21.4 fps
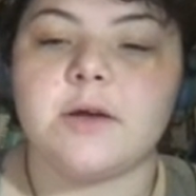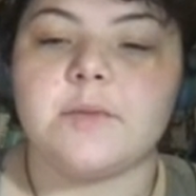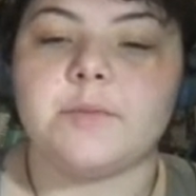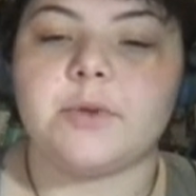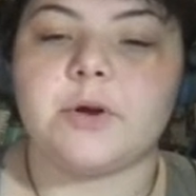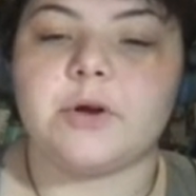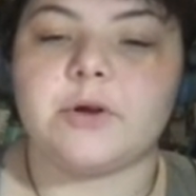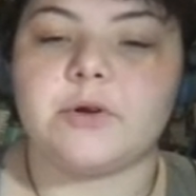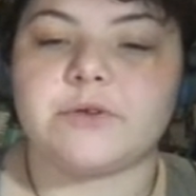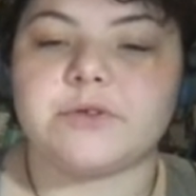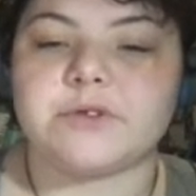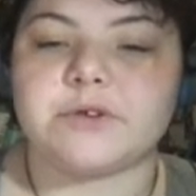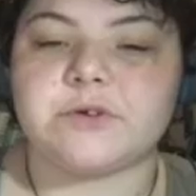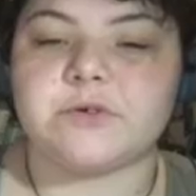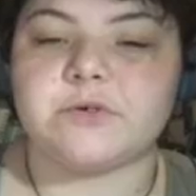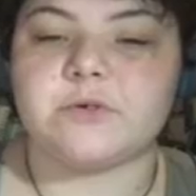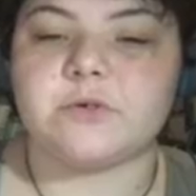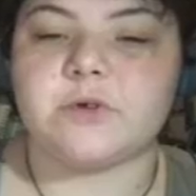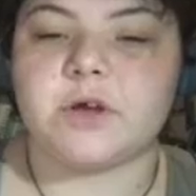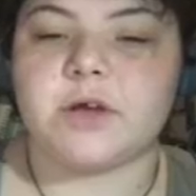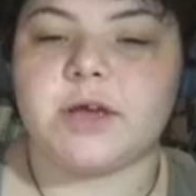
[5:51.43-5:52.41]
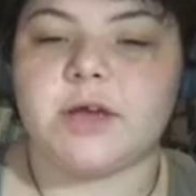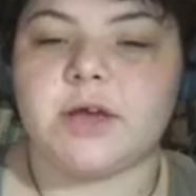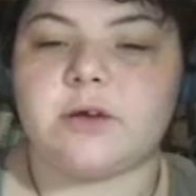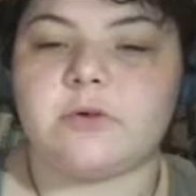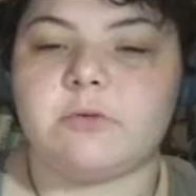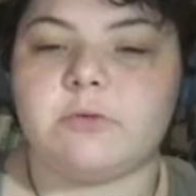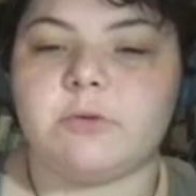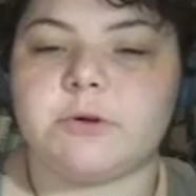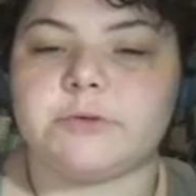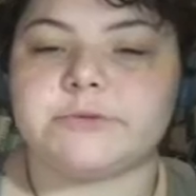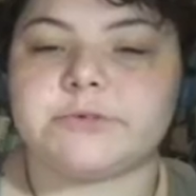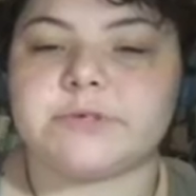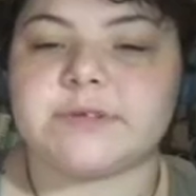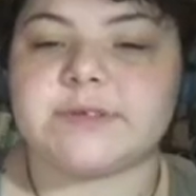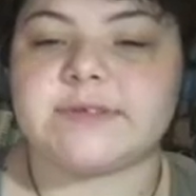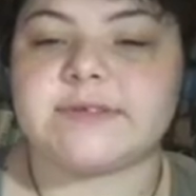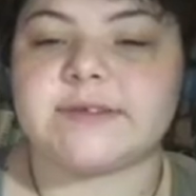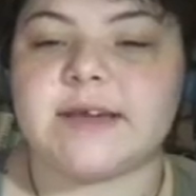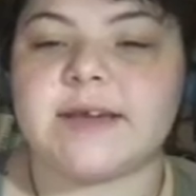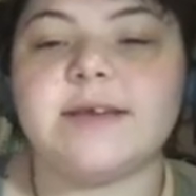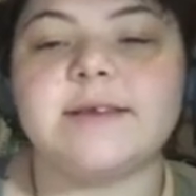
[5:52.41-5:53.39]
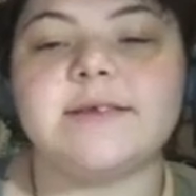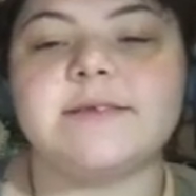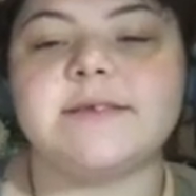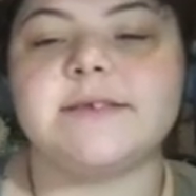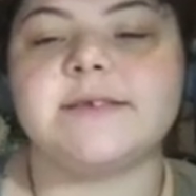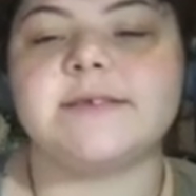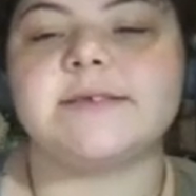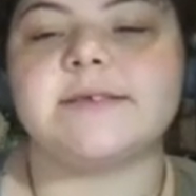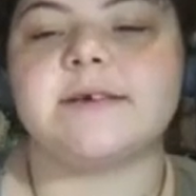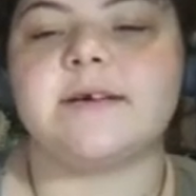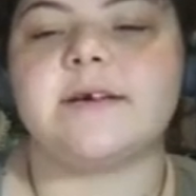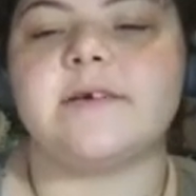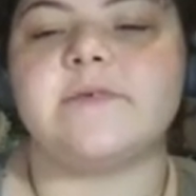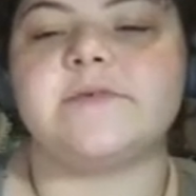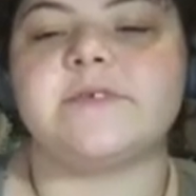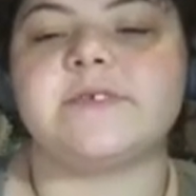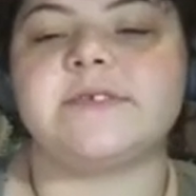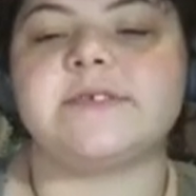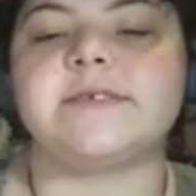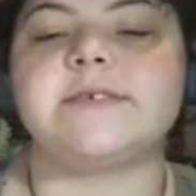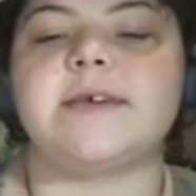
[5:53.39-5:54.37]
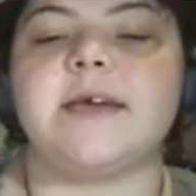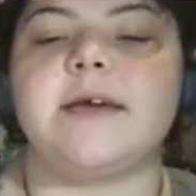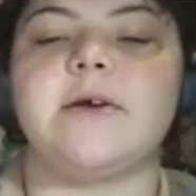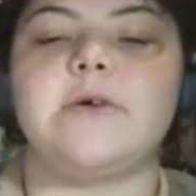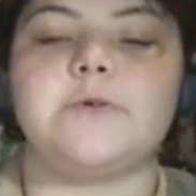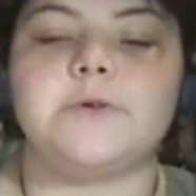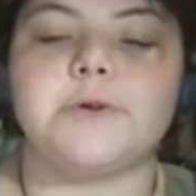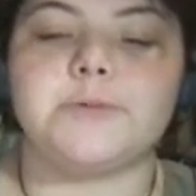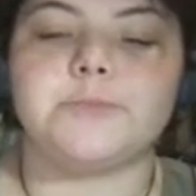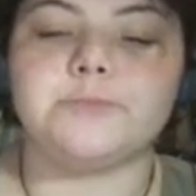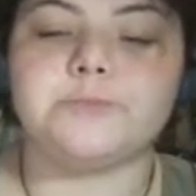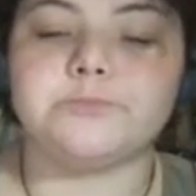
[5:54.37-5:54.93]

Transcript: but also a, quote, scientist of sound.